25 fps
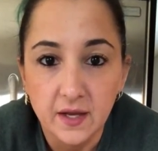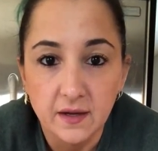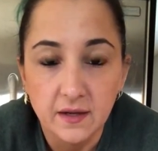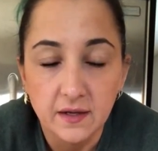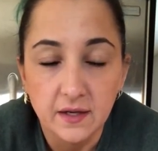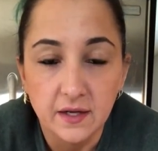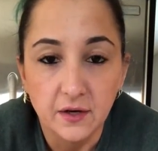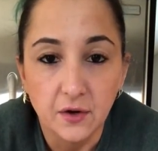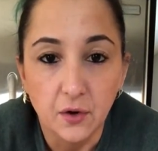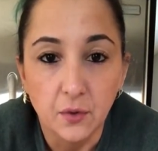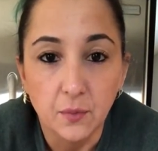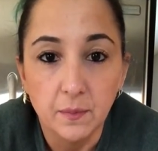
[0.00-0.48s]

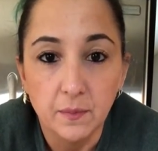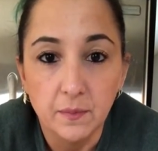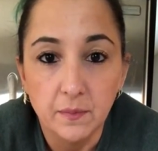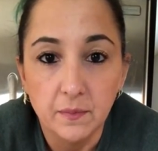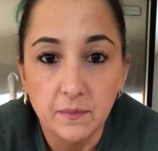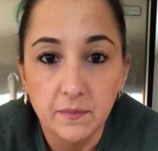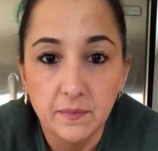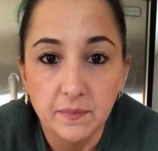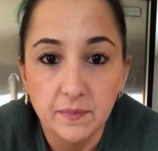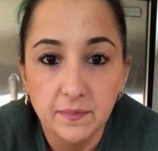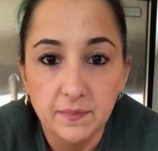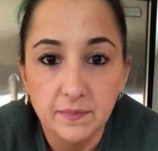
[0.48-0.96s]
you know,
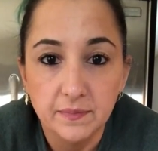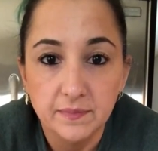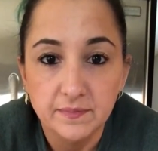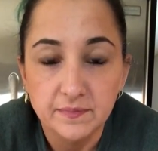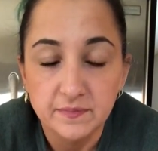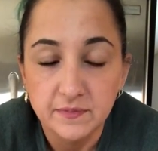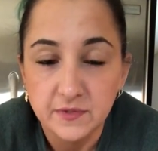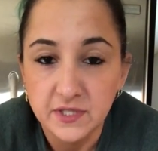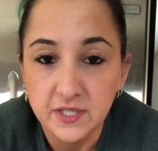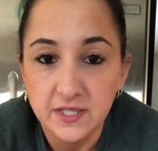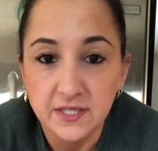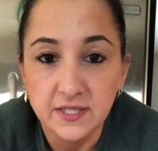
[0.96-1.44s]

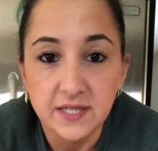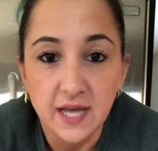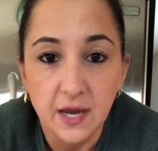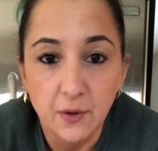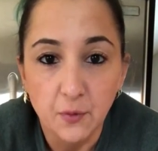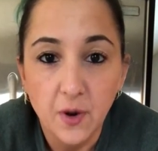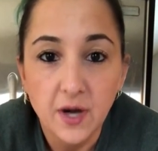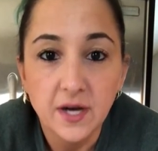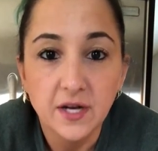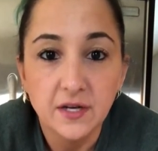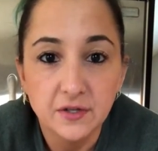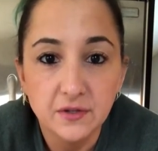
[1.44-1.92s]
just I
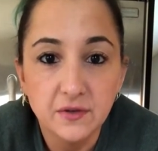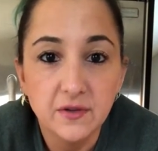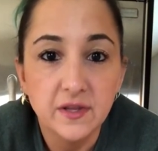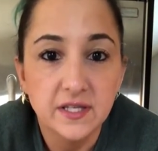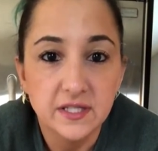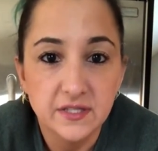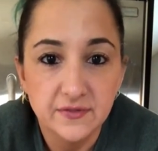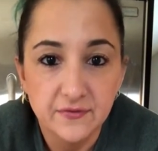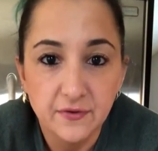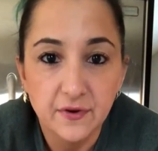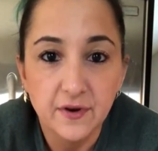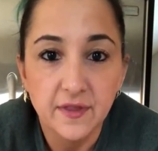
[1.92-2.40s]
want to do
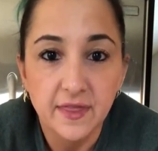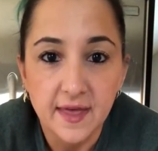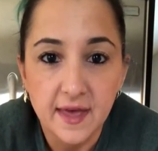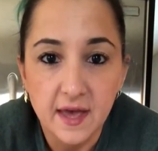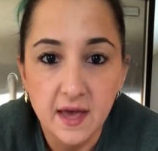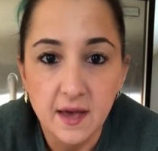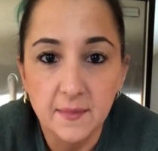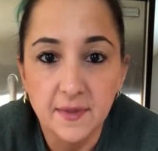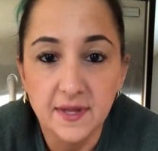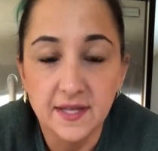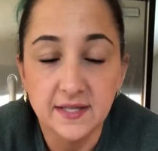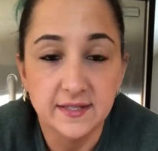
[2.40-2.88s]
this for
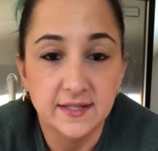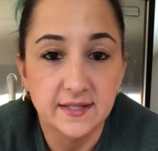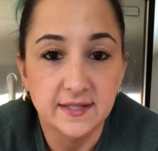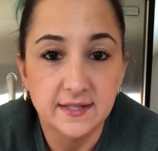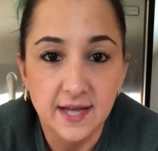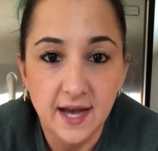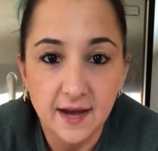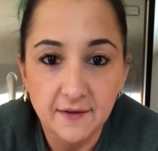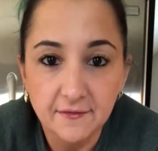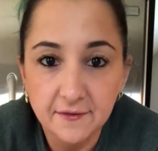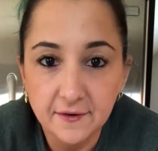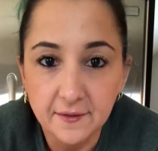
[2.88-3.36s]
them. This is
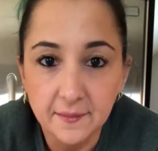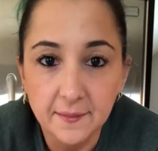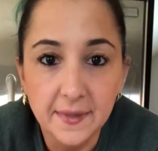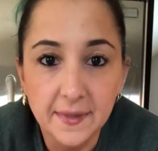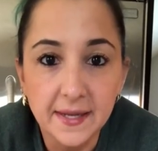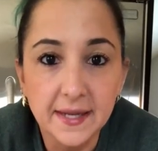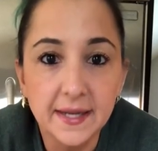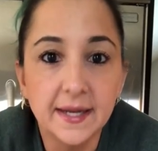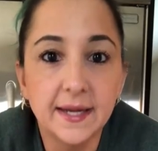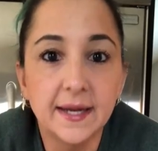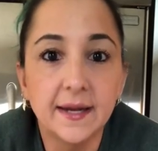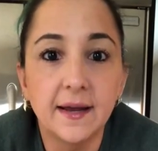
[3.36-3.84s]
not for
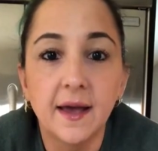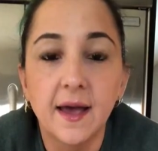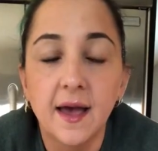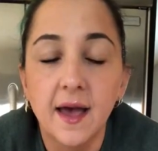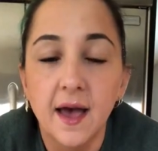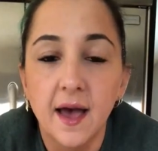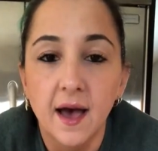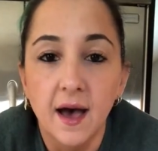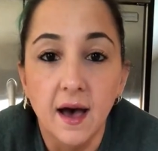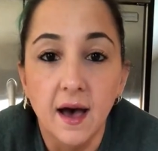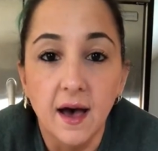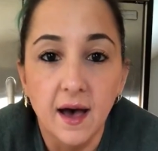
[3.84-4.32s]
me.
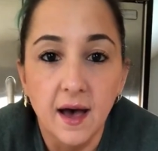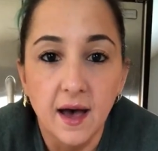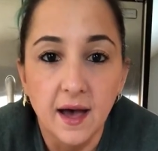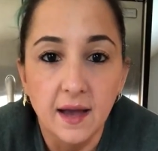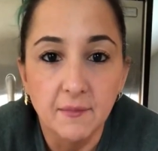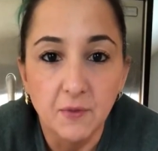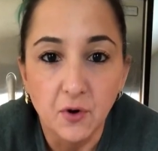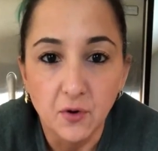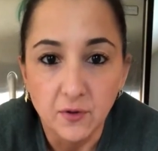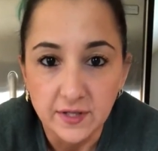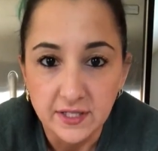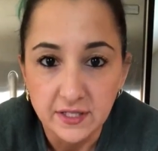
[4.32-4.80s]

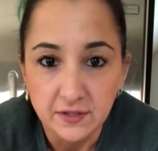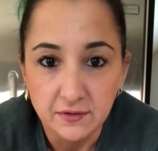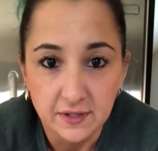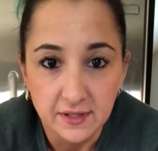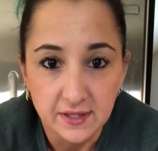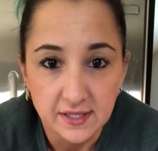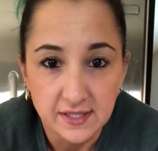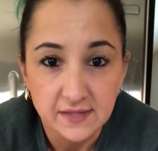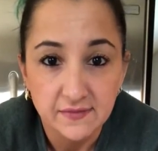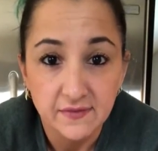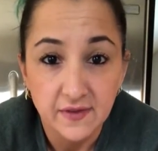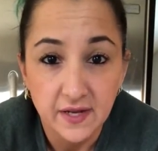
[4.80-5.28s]
I'm only
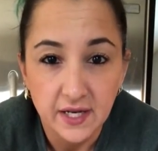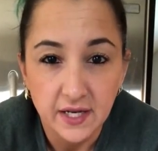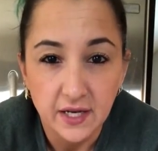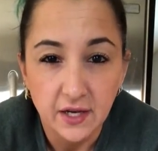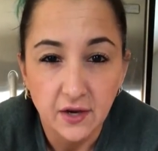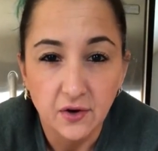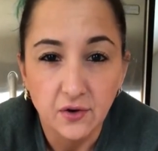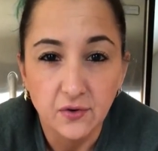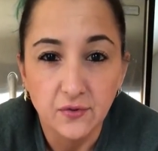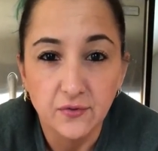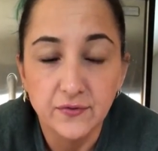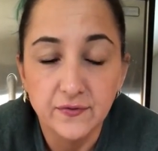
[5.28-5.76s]
doing this
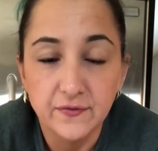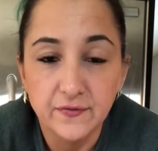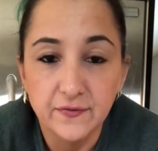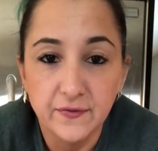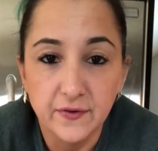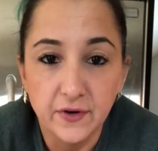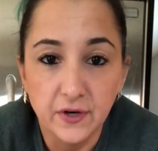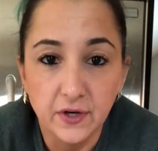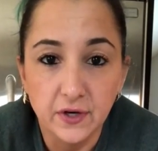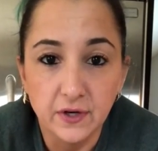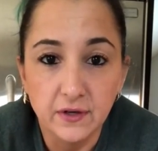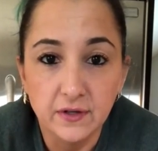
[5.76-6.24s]
video
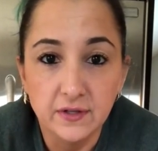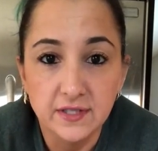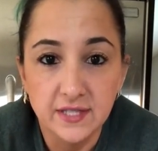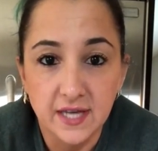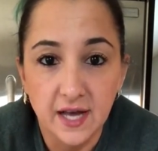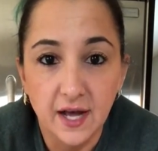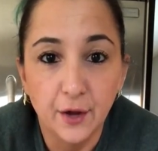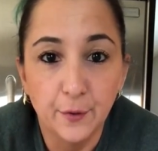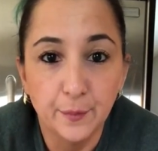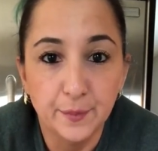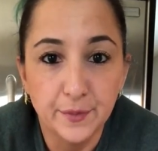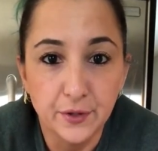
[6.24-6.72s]

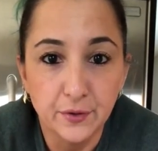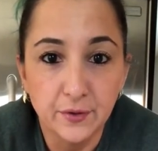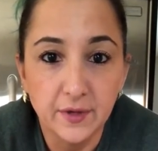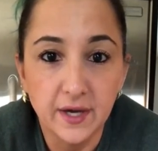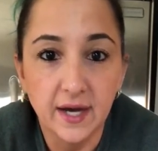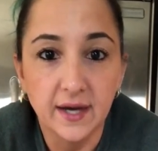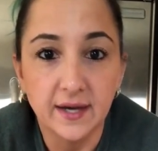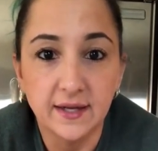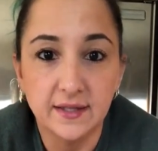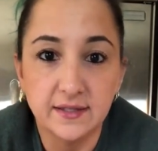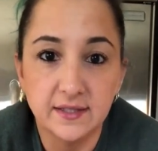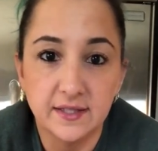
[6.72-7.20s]
to help you
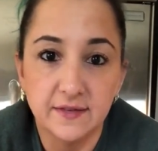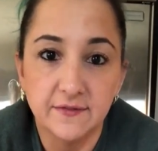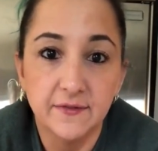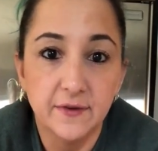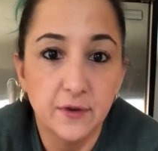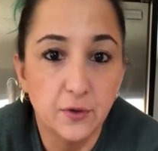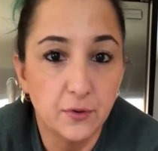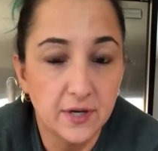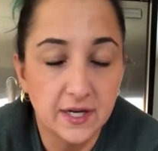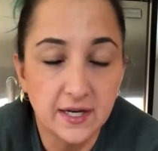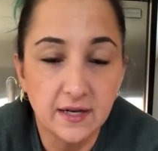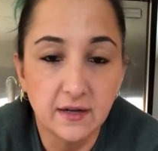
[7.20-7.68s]
guys if
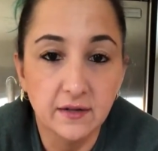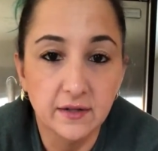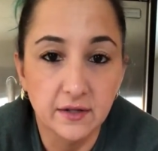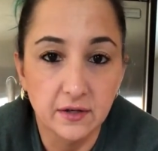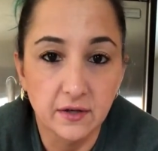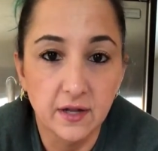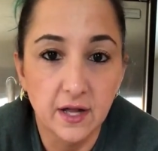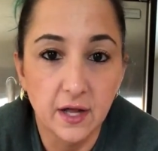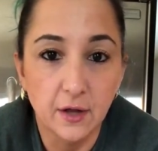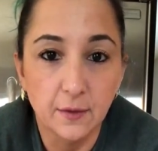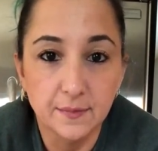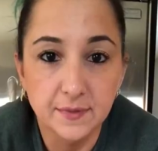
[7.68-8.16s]
you need a
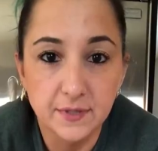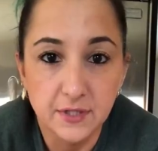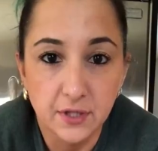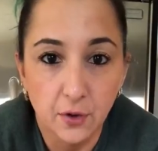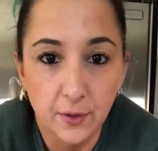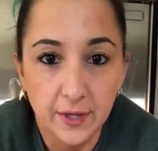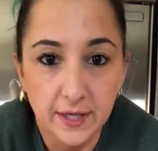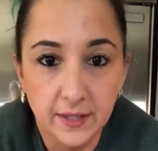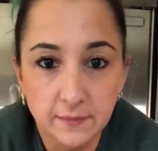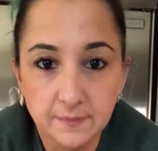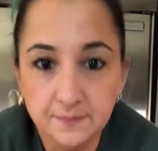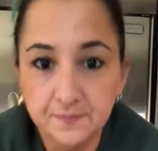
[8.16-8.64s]
little help
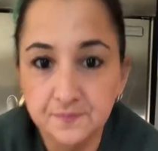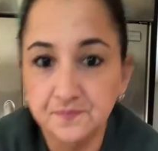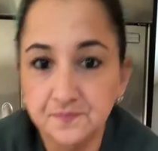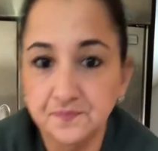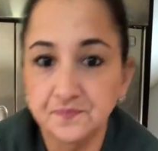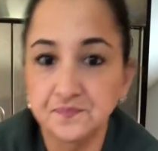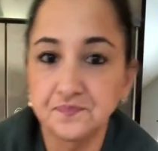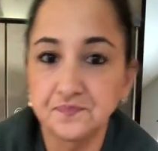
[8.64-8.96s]
sewing.